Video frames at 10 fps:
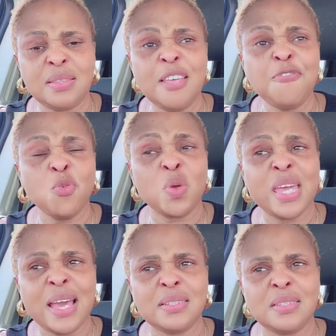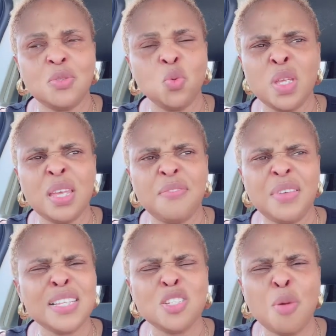if you get, you give.
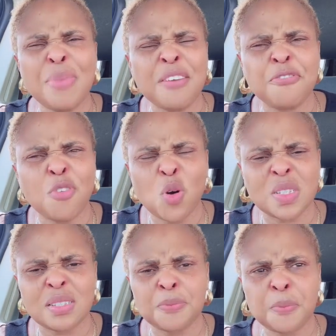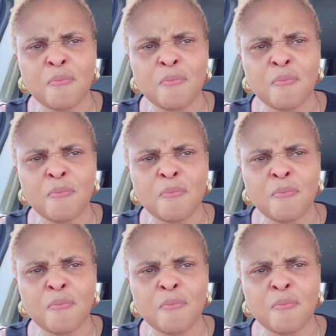It's not by force.